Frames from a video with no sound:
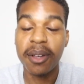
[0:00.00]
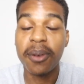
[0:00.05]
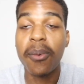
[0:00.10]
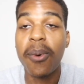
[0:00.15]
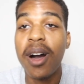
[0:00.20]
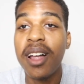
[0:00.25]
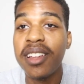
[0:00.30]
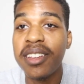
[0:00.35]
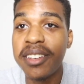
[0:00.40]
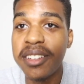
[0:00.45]
The
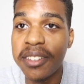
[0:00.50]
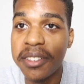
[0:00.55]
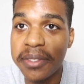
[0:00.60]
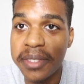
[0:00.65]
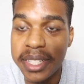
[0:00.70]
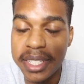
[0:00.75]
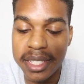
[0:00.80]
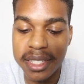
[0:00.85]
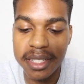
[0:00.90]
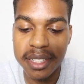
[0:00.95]
quality
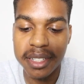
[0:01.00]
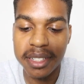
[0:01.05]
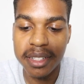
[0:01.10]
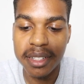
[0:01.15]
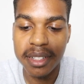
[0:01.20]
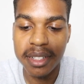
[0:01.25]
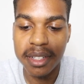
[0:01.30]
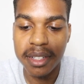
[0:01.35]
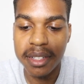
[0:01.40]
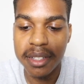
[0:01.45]
of each.
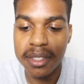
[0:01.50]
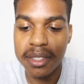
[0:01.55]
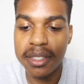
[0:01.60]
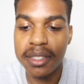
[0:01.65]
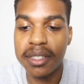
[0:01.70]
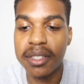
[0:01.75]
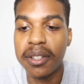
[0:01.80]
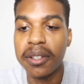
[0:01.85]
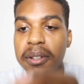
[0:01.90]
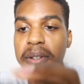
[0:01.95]

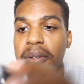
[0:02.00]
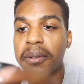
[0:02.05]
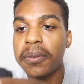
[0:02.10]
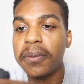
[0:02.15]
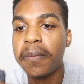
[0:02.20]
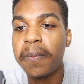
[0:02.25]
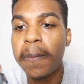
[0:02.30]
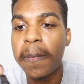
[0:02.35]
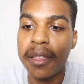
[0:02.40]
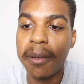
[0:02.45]

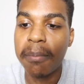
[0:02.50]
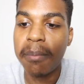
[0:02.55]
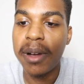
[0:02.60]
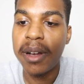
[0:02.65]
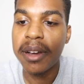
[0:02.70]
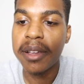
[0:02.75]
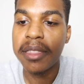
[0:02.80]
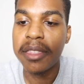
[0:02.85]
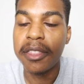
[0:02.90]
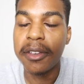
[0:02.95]
So the
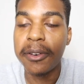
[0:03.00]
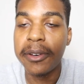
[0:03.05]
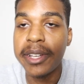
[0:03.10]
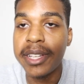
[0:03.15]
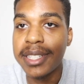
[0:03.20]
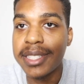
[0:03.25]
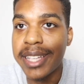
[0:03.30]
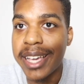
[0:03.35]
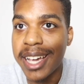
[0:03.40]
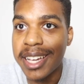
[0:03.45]
Mark
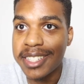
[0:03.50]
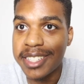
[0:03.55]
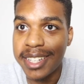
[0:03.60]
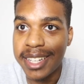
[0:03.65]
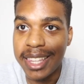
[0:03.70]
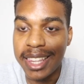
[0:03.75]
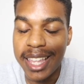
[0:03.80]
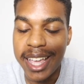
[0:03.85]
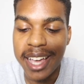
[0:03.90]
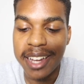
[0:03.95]
three is
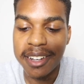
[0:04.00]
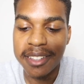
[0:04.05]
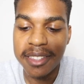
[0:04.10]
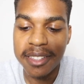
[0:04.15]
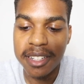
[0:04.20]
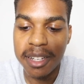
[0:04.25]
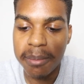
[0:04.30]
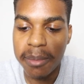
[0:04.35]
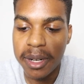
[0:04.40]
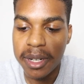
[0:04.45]
actually lighter
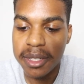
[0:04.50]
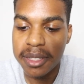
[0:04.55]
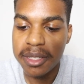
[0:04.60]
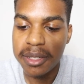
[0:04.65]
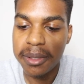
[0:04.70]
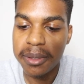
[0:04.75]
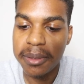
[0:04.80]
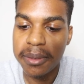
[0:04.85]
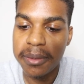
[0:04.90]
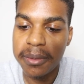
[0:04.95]
than the Mark
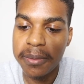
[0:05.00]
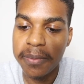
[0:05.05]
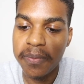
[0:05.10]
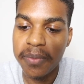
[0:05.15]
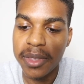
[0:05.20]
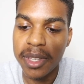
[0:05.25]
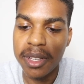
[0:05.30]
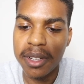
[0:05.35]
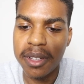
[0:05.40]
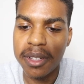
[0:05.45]
two,
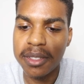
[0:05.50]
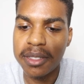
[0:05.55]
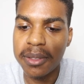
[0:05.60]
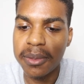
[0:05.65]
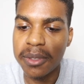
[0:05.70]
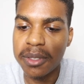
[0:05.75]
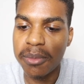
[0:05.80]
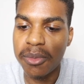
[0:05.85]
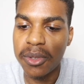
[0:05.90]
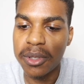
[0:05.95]
and
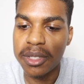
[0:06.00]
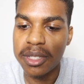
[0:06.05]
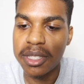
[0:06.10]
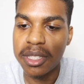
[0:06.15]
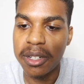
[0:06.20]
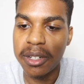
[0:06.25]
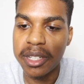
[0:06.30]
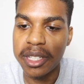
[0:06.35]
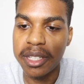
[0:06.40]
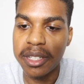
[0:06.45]
also is more
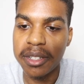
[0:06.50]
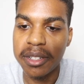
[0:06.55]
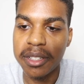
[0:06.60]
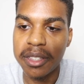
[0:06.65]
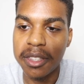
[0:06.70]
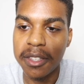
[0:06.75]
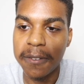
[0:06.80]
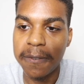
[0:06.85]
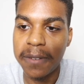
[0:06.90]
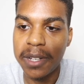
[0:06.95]
sturdier.
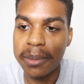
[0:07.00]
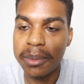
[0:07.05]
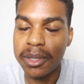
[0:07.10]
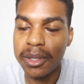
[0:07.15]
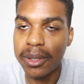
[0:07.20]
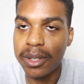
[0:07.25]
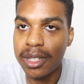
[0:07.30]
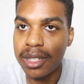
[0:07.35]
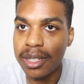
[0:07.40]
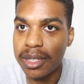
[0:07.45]
The flip
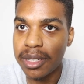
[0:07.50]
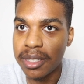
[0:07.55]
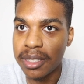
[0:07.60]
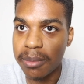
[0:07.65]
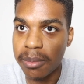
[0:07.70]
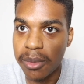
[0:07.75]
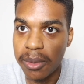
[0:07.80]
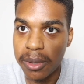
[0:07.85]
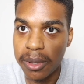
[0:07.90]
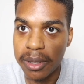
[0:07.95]
screen is
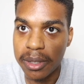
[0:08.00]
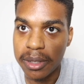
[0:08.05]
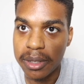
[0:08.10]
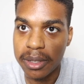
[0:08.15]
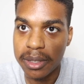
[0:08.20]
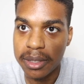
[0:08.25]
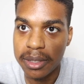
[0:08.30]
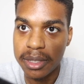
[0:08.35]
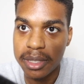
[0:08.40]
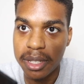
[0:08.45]

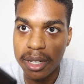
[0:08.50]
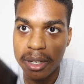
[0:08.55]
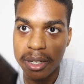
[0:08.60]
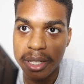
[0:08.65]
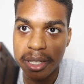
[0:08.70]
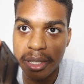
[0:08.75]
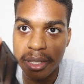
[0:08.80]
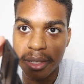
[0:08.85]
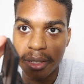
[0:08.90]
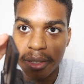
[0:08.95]
more
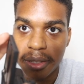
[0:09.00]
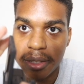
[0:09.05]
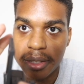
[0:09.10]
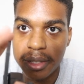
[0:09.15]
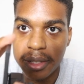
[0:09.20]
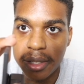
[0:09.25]
sturdier.